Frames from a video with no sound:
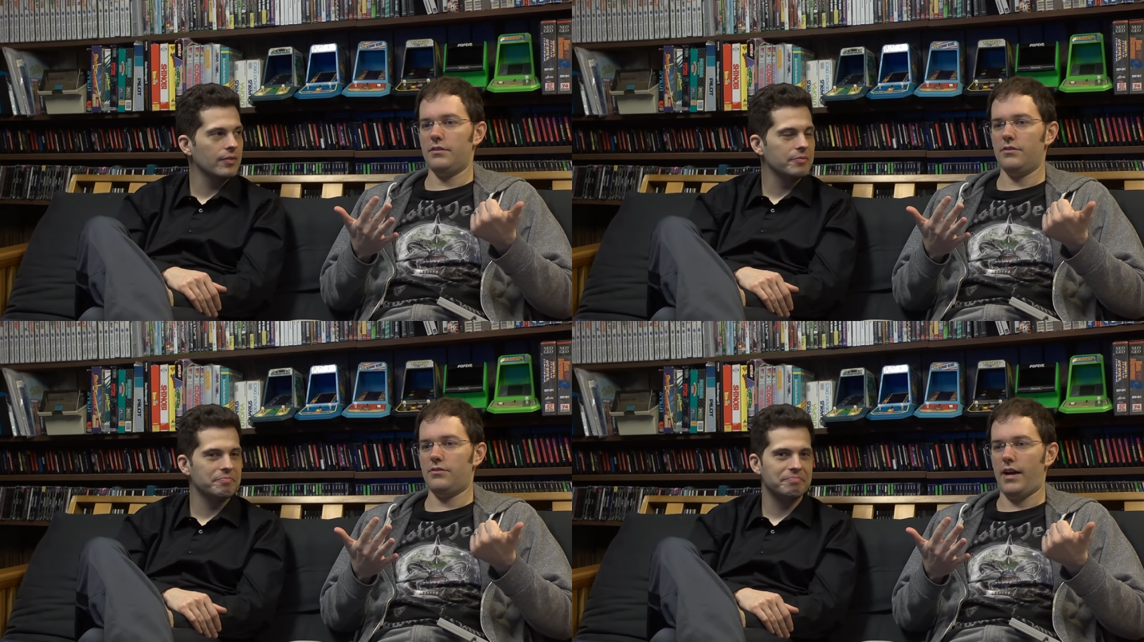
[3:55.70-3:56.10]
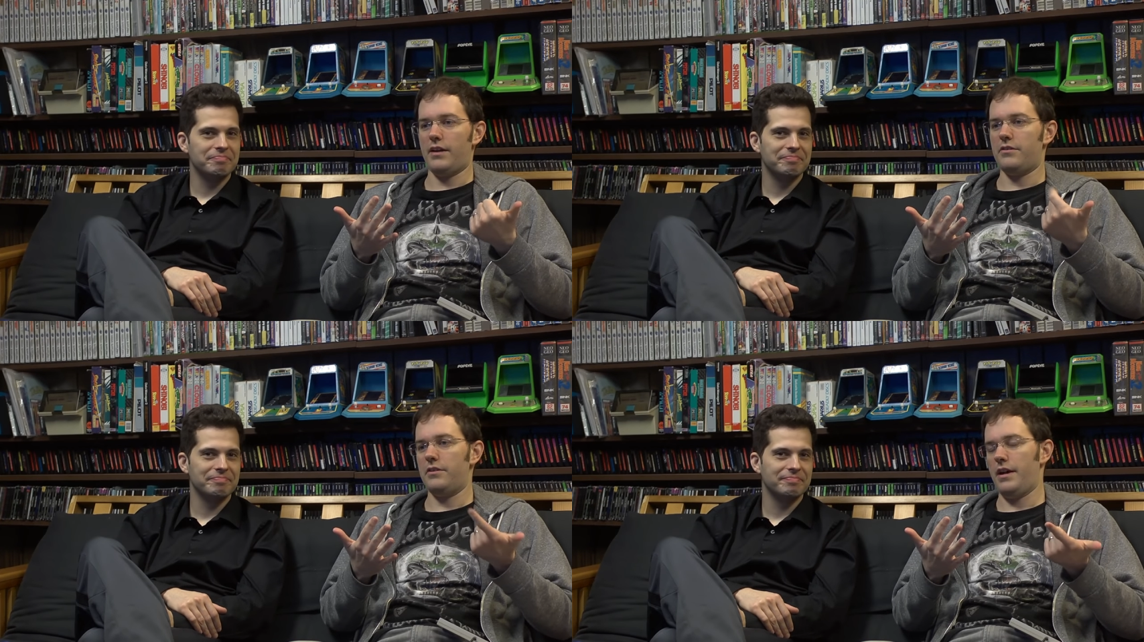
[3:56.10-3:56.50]

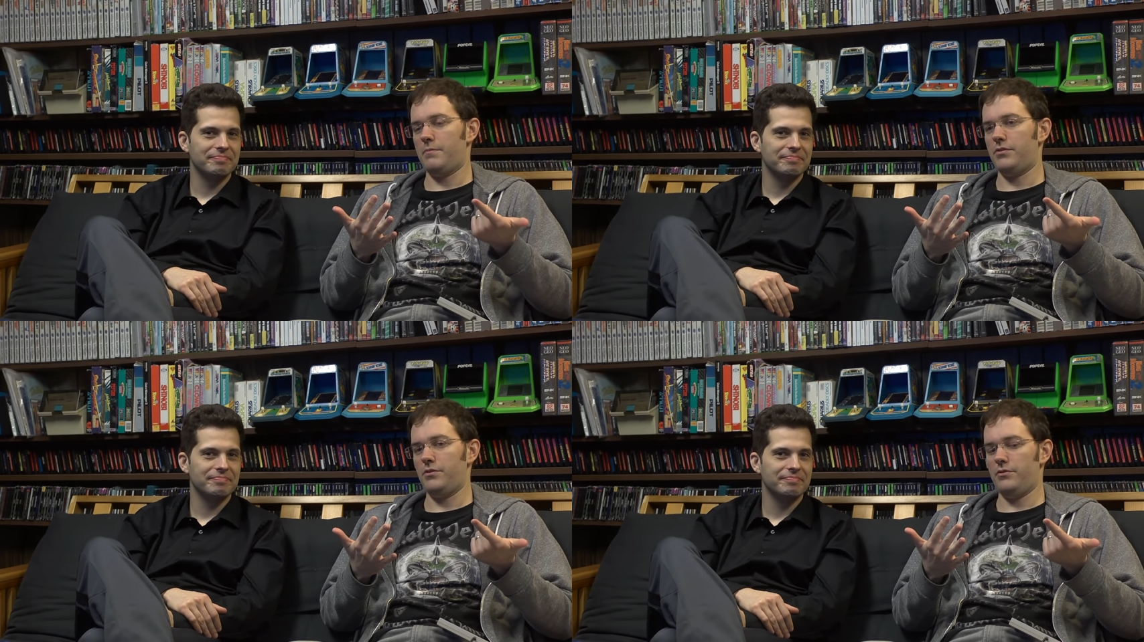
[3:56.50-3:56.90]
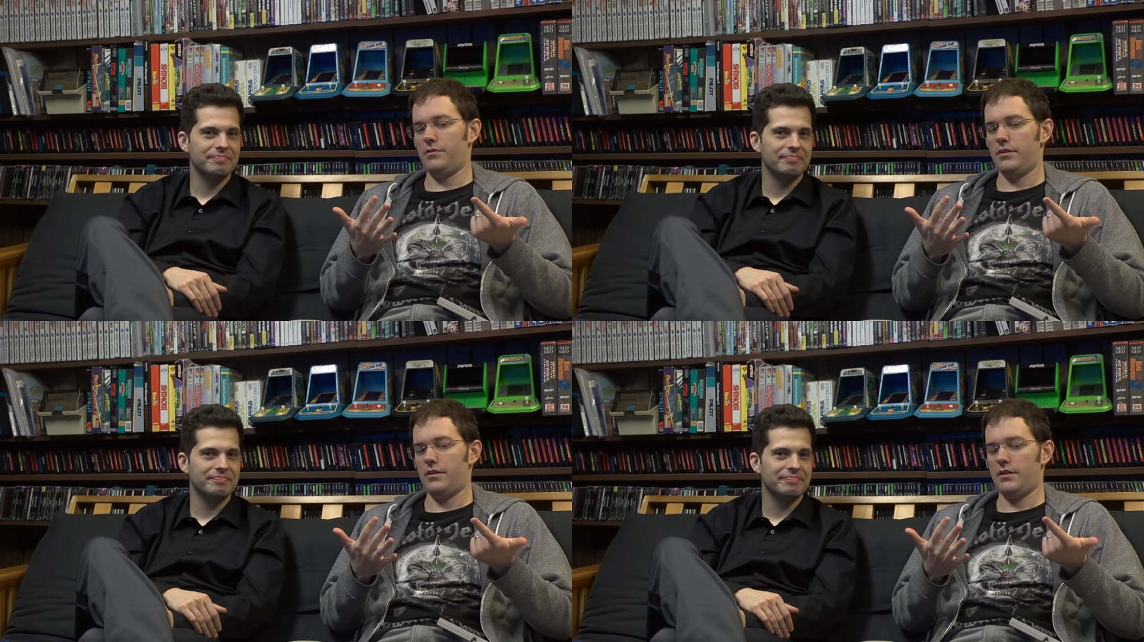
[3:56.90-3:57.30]
Speaker 1: Saturn,
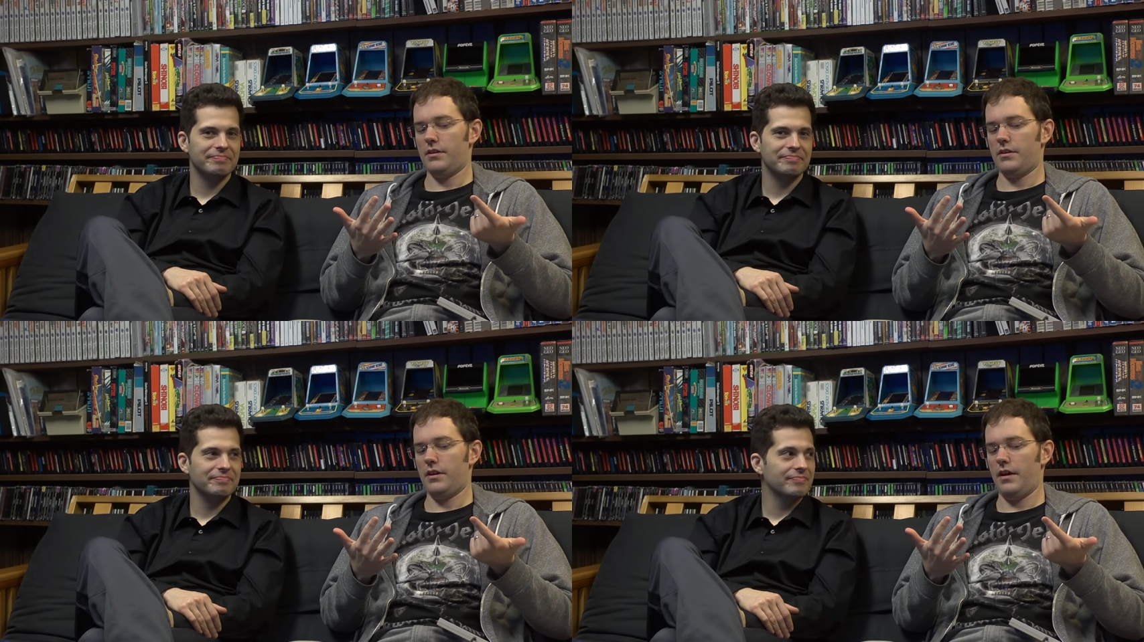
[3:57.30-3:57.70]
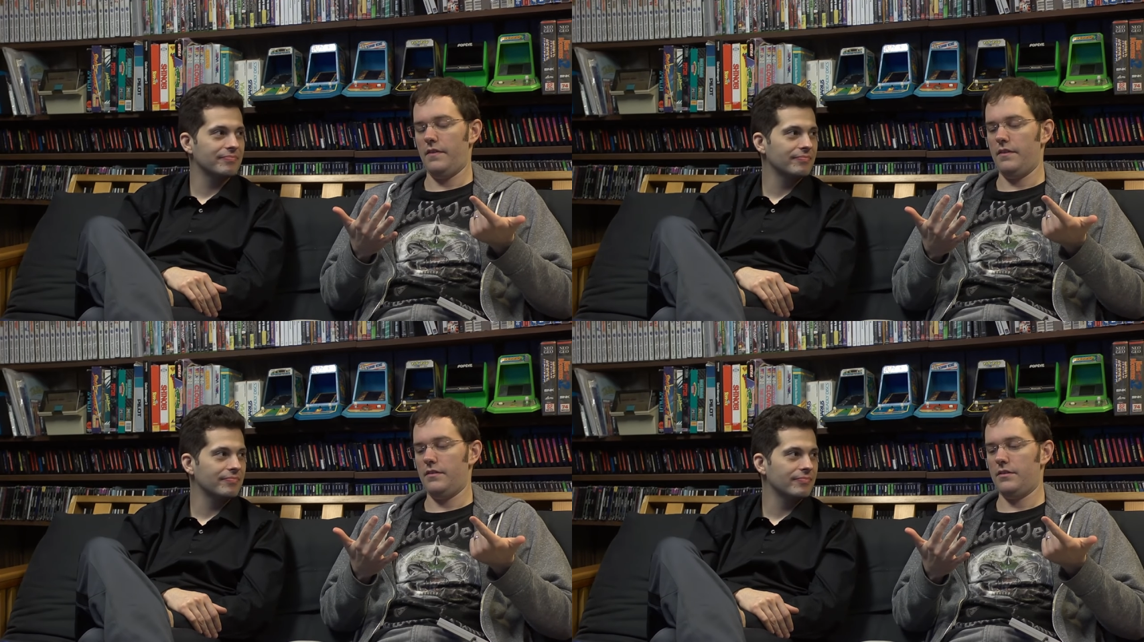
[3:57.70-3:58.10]
Neptune.
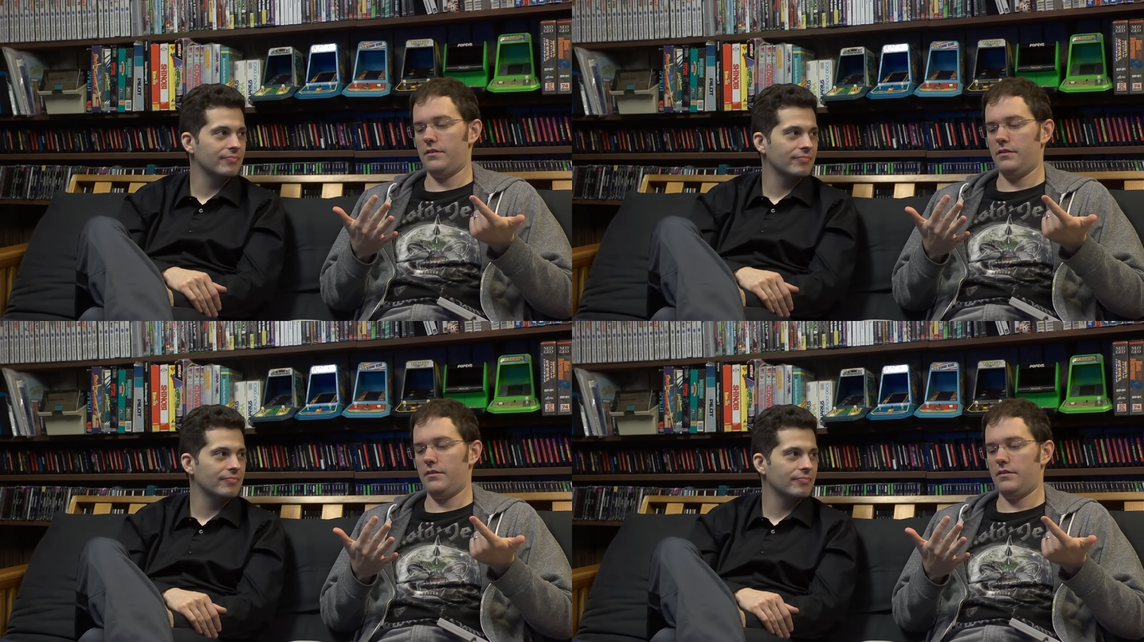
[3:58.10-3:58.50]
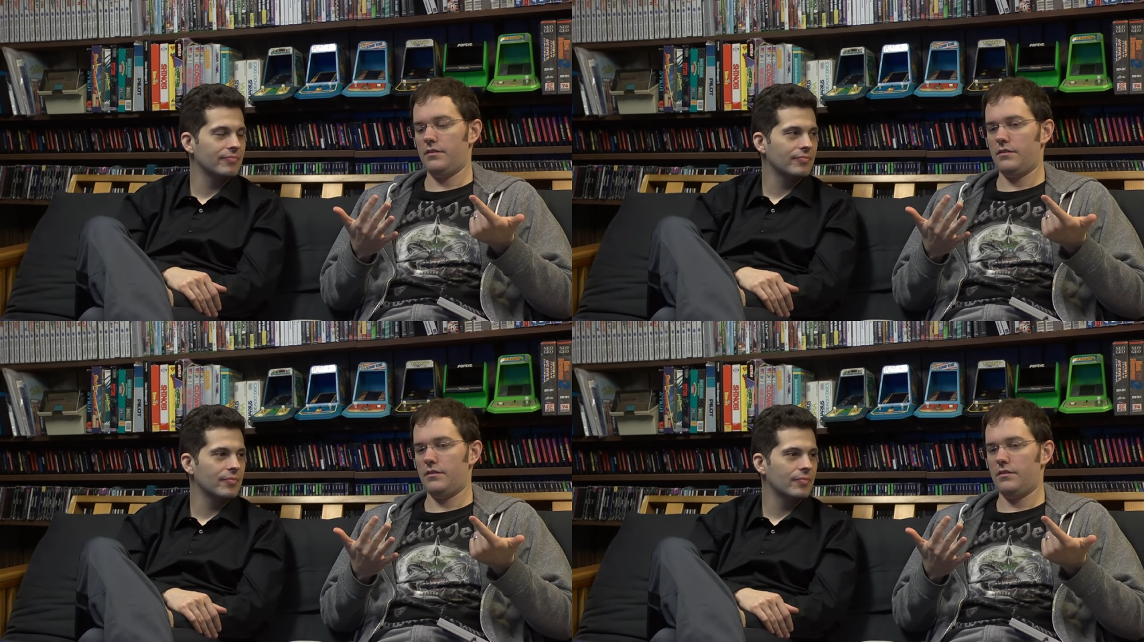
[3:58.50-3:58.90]
And
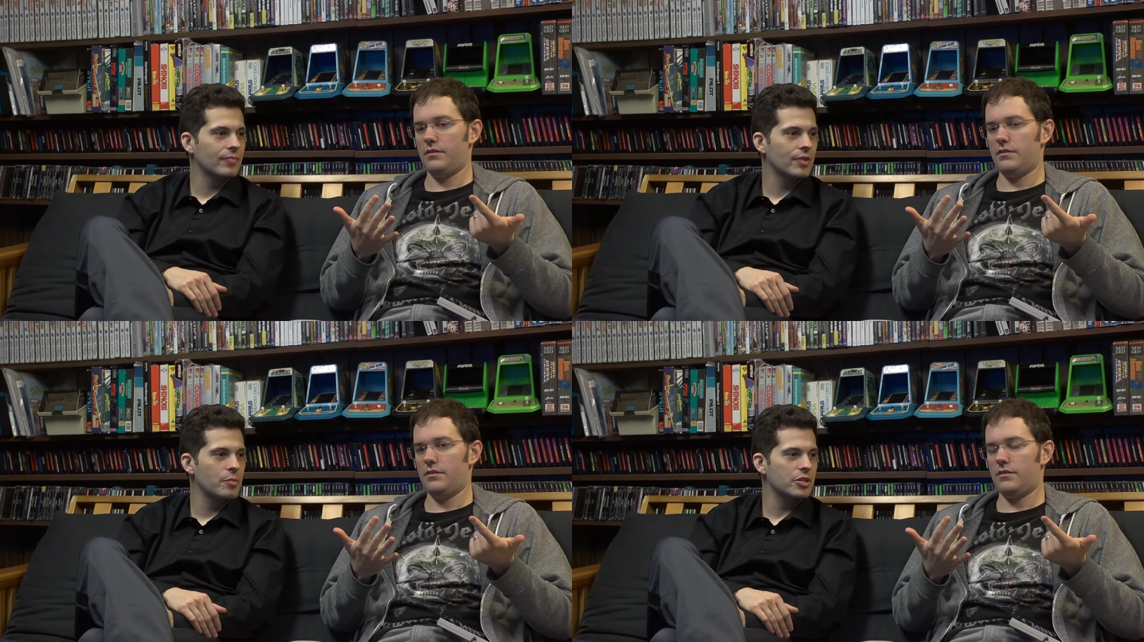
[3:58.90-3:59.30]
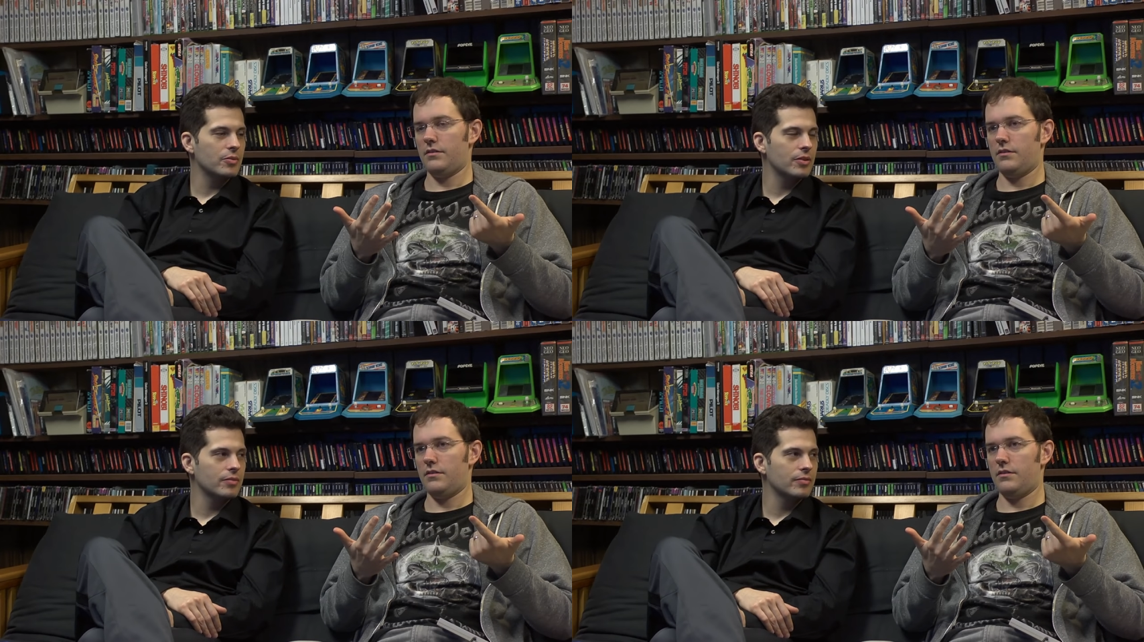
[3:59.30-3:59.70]
you missed
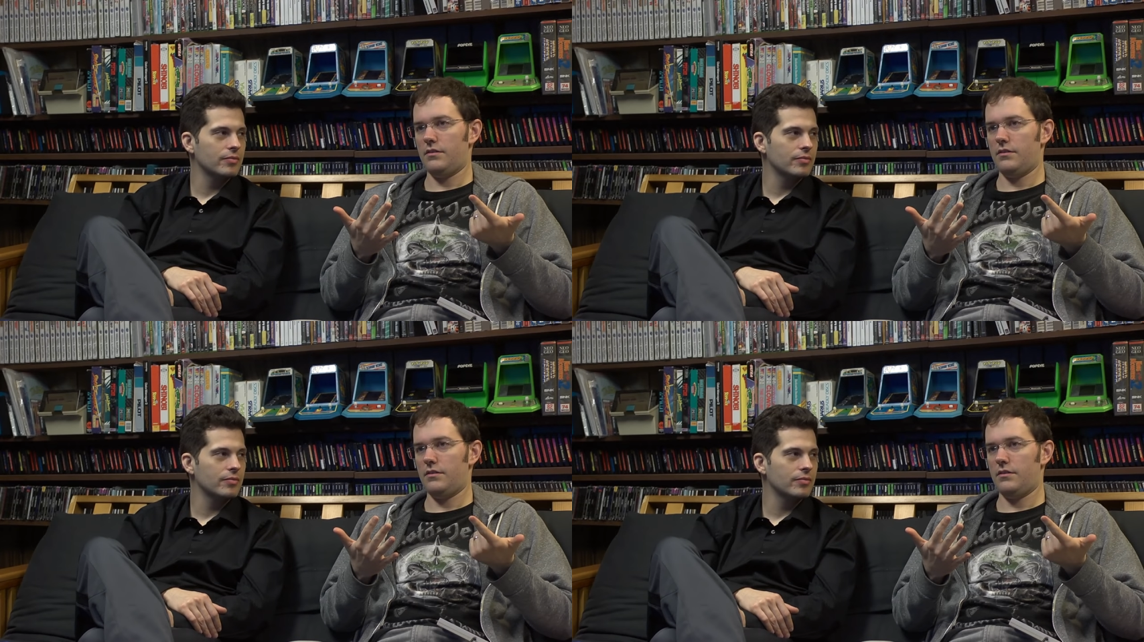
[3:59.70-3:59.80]
one.